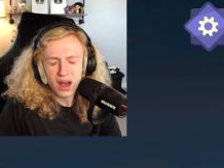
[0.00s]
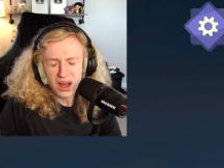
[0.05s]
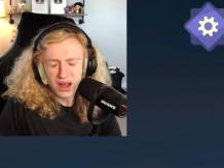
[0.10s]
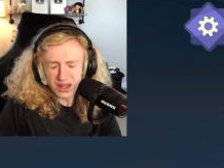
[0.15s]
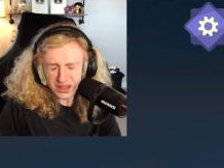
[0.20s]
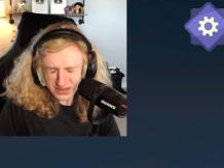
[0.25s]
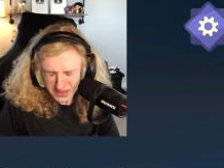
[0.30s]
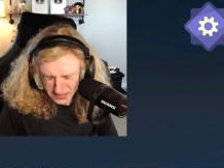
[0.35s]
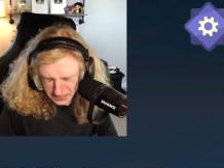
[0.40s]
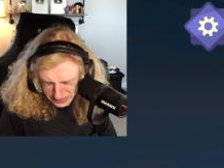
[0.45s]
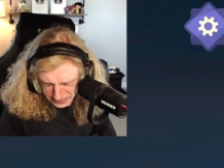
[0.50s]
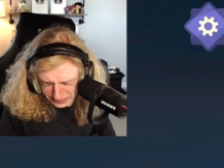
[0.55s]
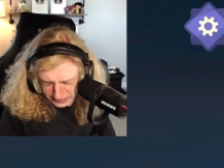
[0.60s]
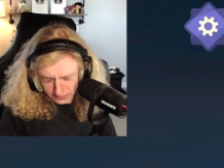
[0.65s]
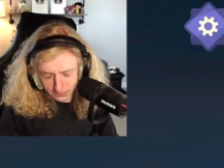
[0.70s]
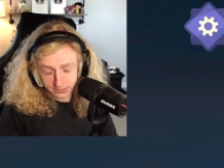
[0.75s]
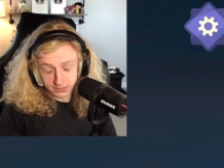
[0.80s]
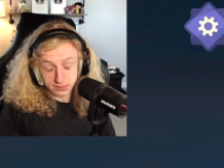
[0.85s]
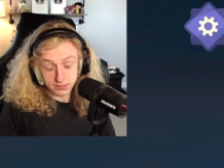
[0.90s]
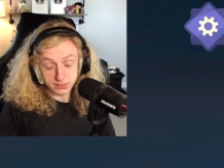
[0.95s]
uh,
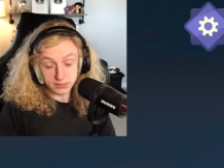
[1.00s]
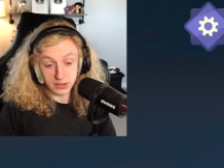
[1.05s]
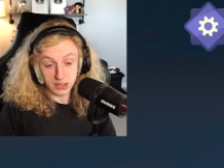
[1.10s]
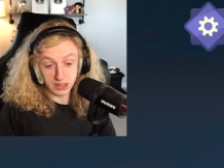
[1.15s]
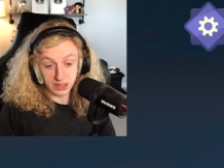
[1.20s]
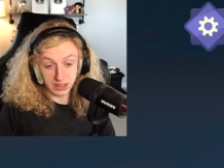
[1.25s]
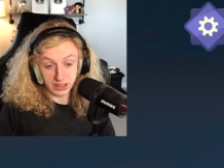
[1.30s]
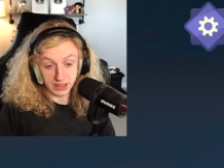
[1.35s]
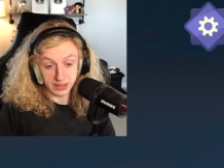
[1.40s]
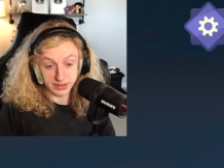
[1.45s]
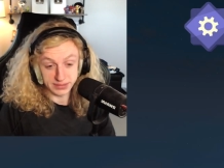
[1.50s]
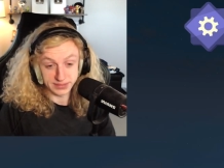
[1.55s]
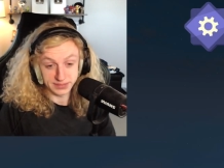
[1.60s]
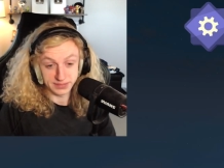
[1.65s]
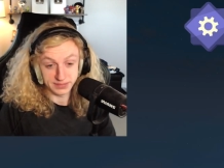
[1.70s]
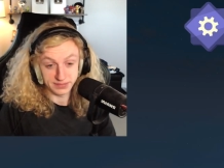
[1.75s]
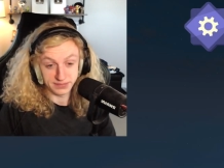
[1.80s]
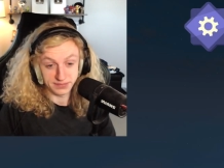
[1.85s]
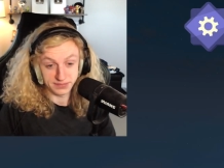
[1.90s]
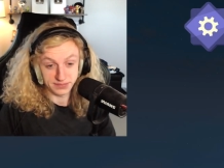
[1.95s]
uh,
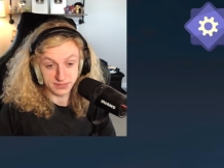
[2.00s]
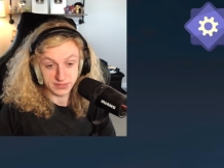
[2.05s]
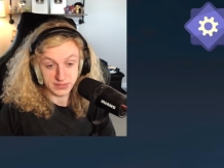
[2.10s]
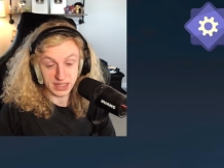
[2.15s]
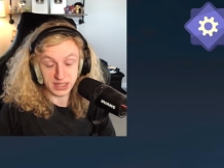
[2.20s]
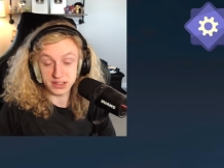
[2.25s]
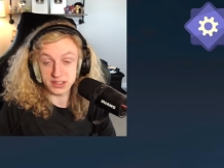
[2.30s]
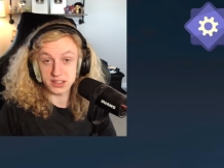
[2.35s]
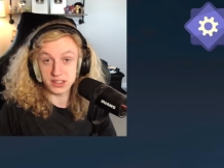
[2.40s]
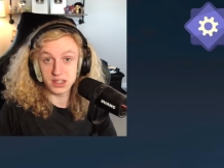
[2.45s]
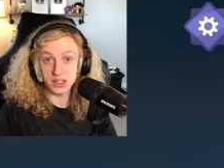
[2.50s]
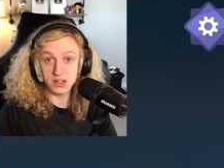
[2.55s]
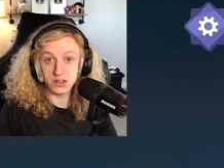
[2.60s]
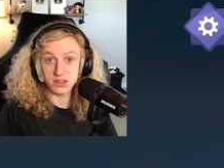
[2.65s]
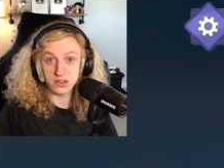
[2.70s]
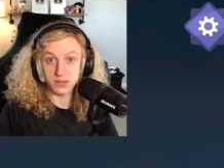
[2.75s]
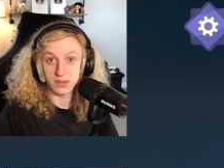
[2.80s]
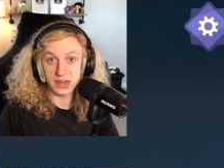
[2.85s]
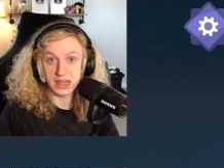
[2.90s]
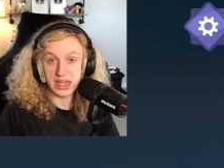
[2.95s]

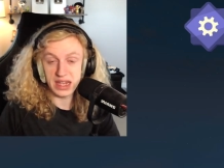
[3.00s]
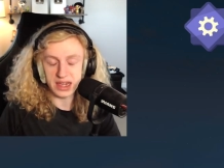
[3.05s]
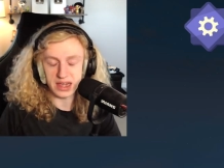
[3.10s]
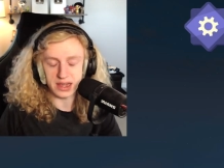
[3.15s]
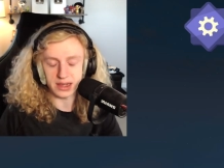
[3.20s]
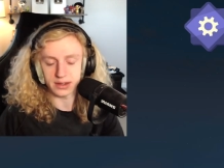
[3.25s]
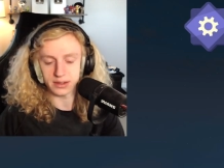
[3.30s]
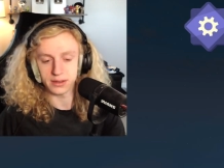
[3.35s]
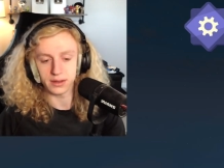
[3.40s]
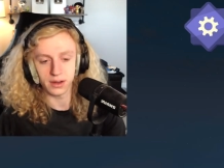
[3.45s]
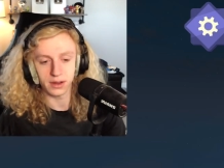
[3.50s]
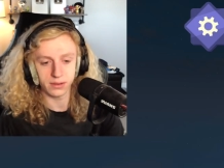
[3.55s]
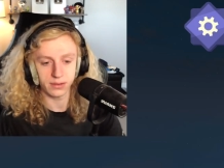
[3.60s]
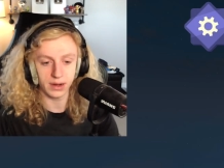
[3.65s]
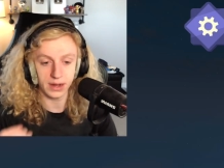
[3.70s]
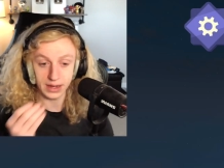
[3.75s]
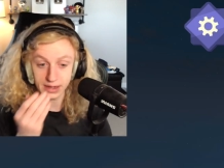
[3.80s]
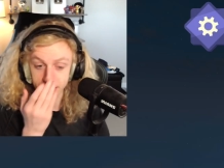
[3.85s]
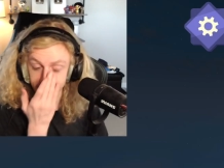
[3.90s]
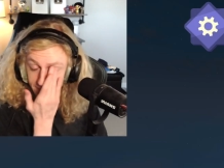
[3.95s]
excuse me. All right.